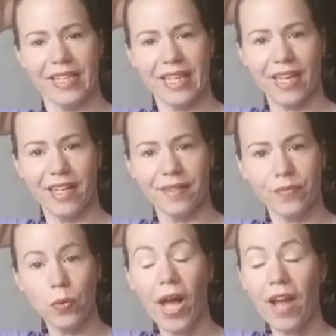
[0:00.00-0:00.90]
Yeah.
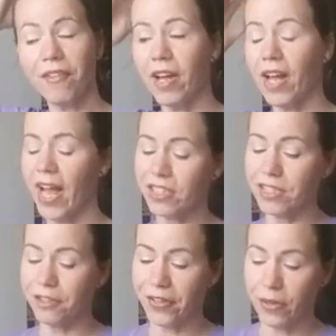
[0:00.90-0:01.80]
Well, I
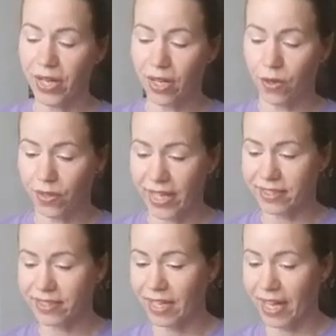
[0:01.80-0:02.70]
actually found out
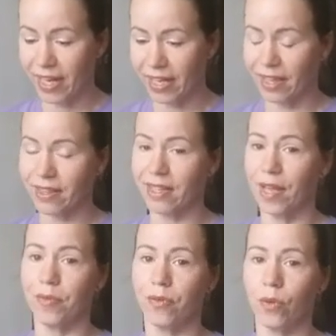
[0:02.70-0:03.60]
last night that the
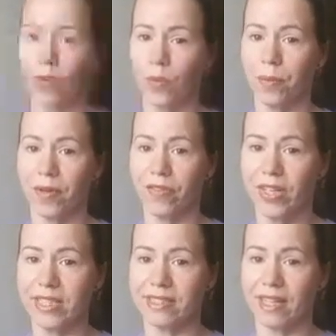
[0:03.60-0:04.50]
night before one of my
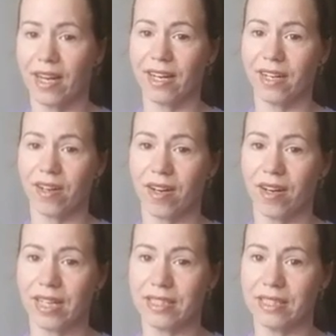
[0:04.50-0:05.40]
friends died in a car
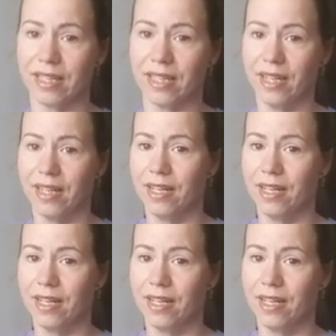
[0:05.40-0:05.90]
accident,